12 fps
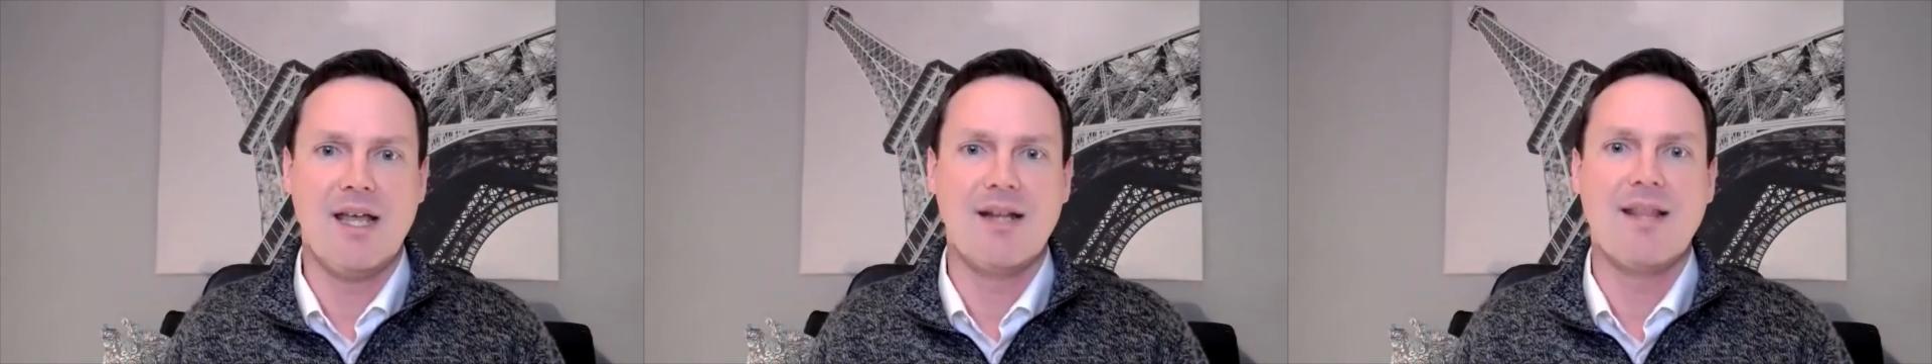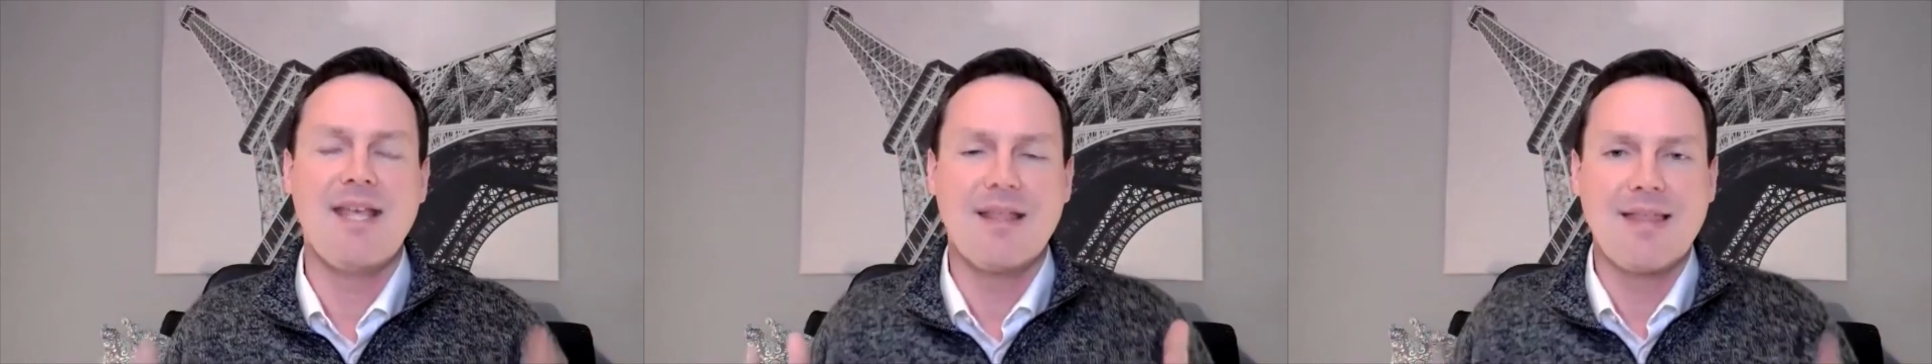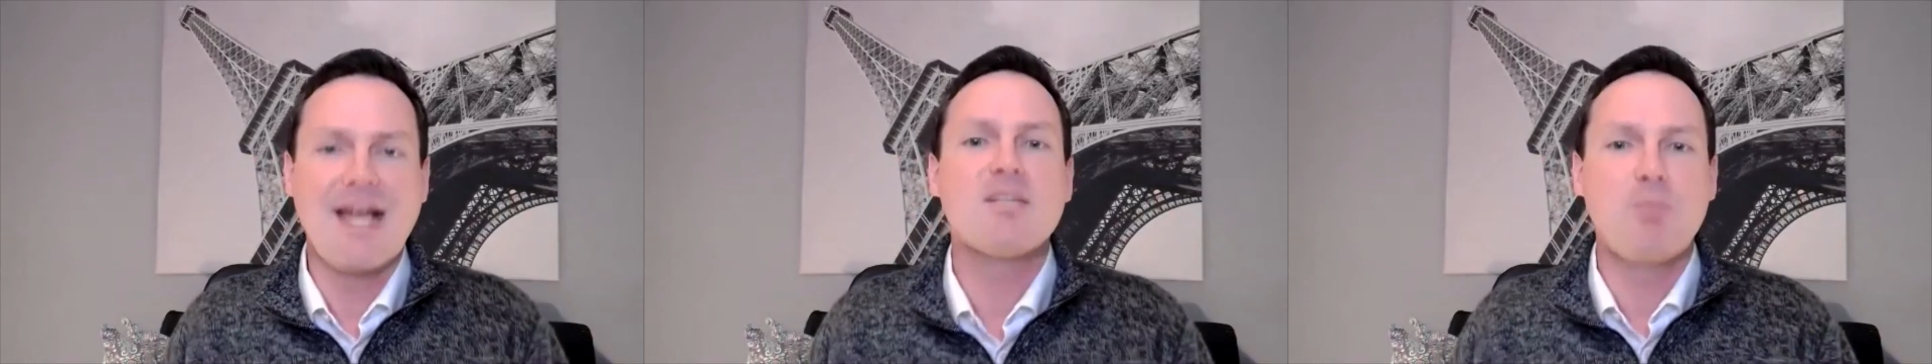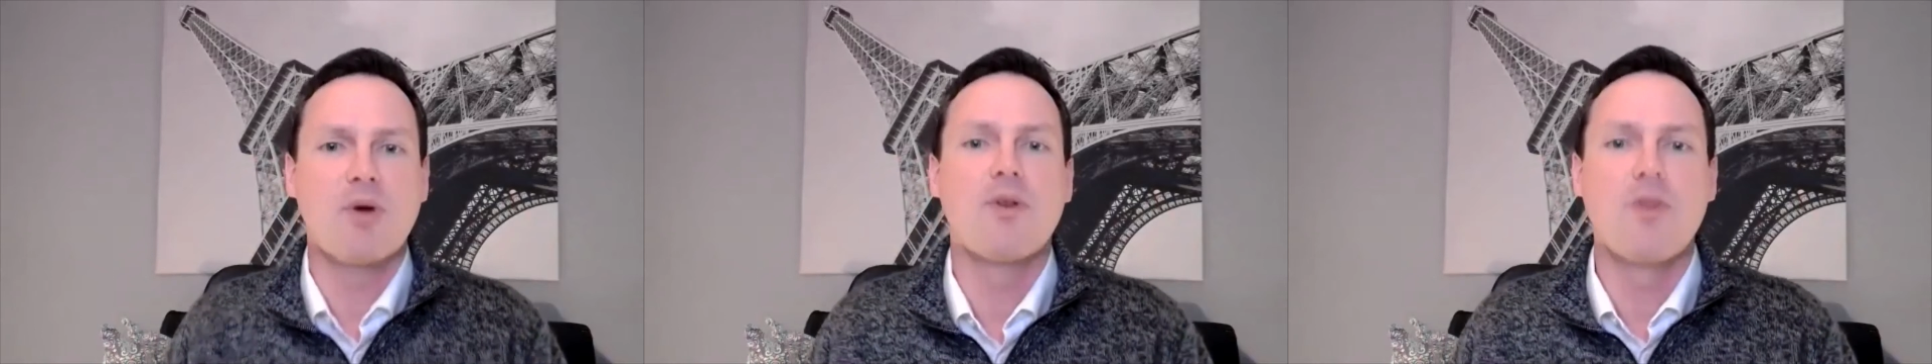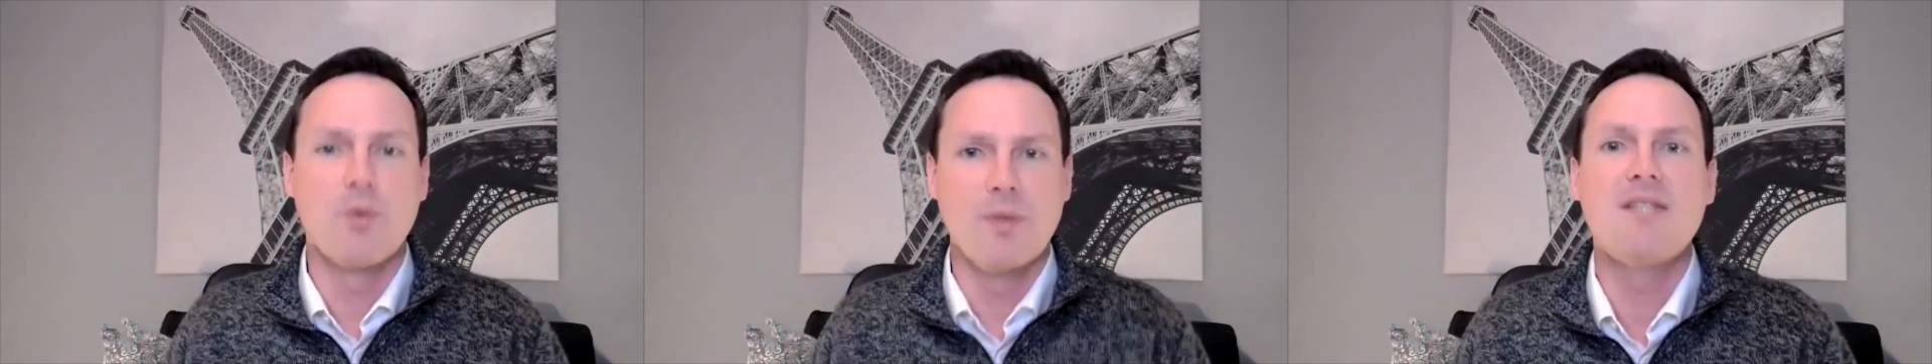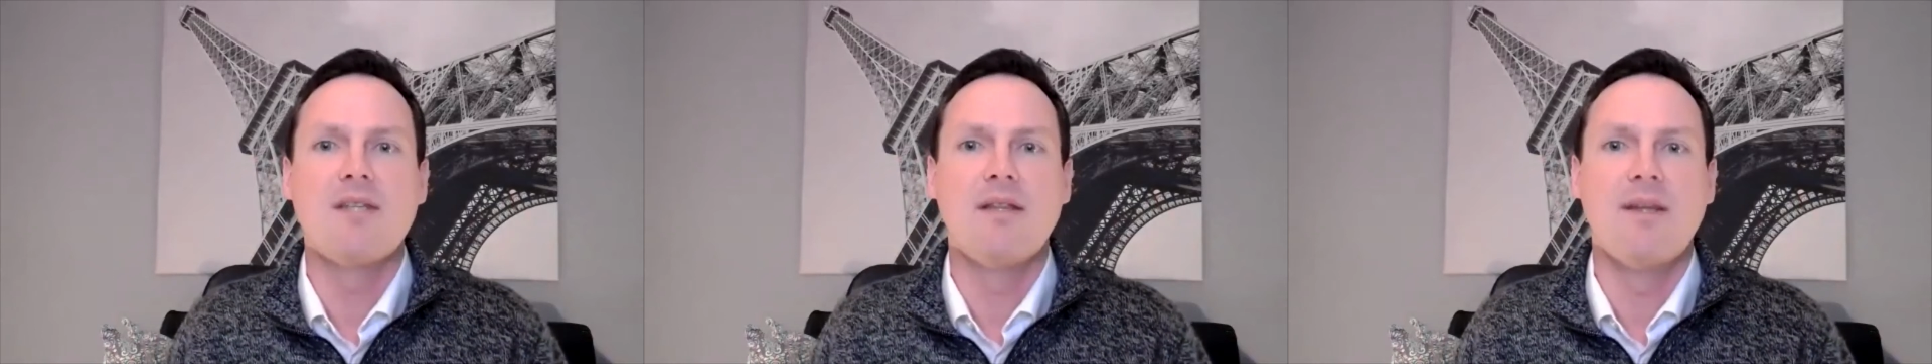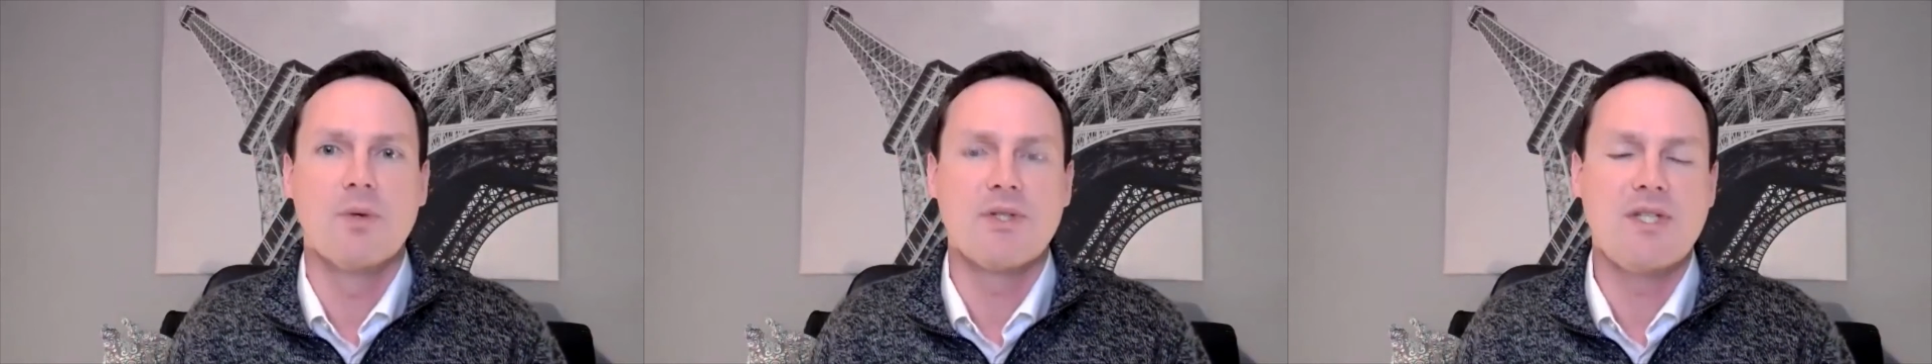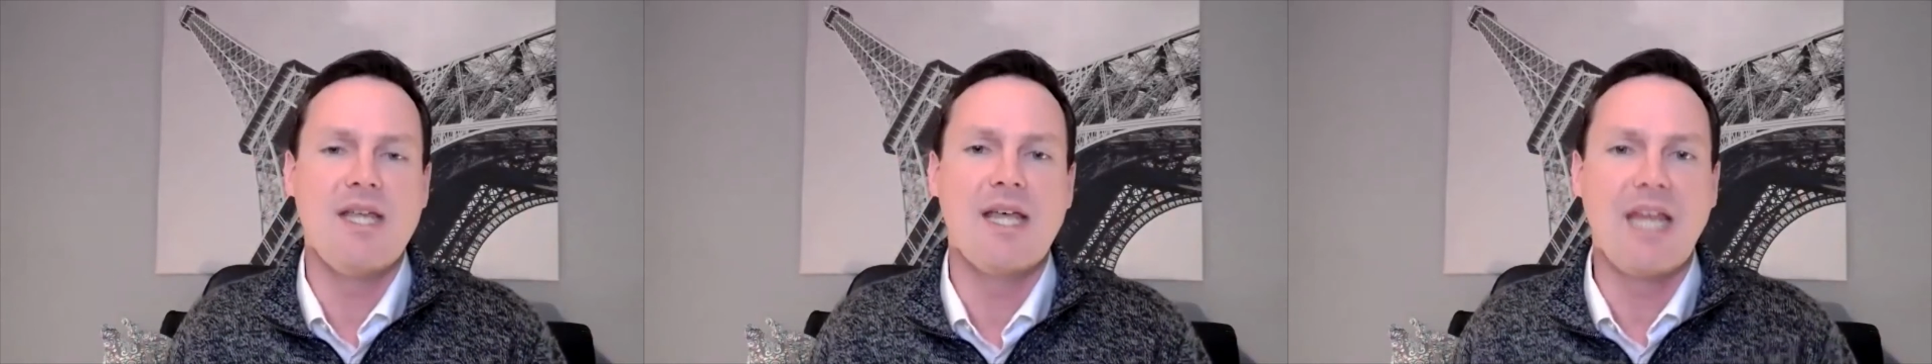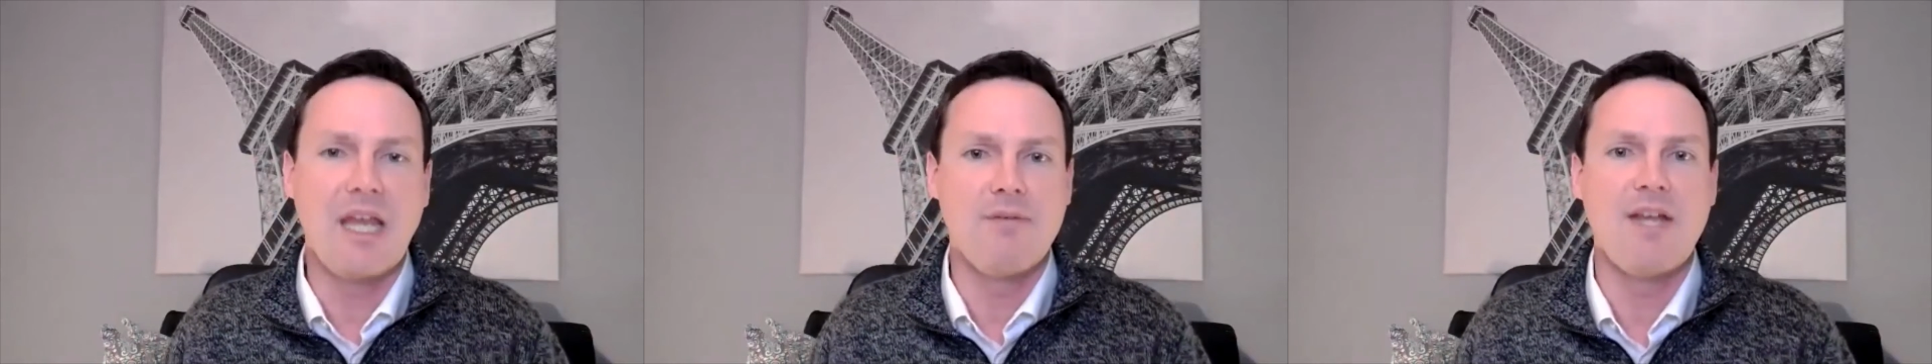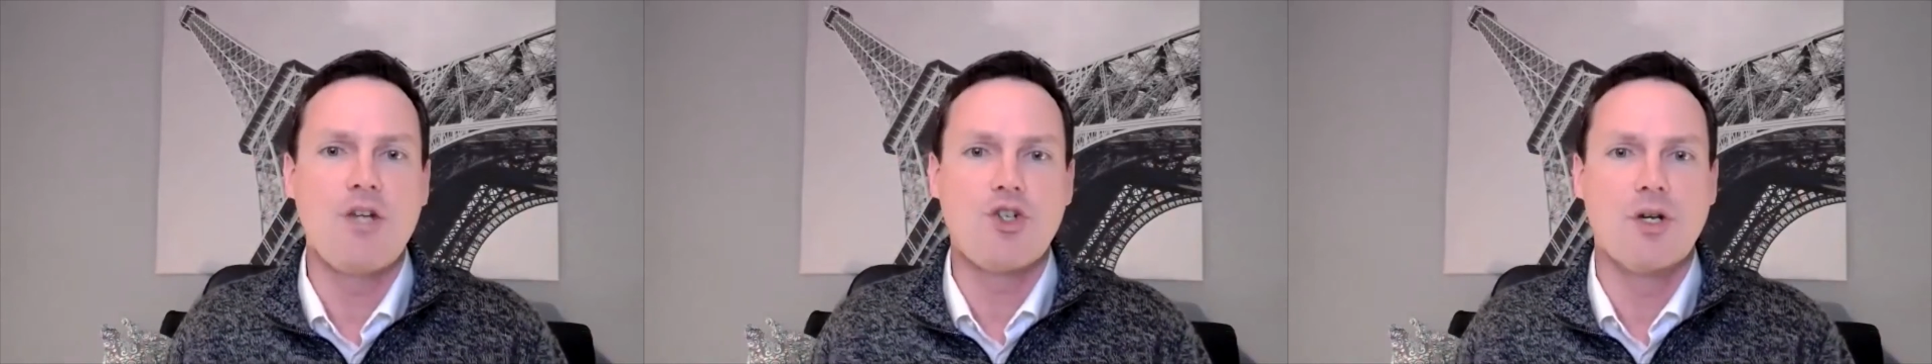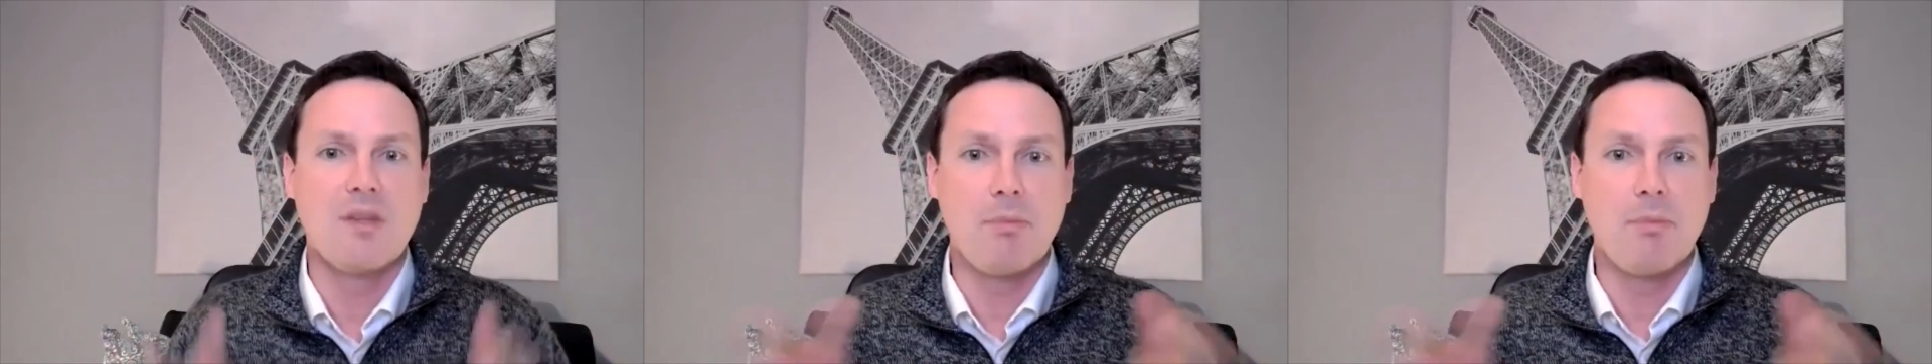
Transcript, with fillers: And I think that's part of the reason that we're seeing innovation at the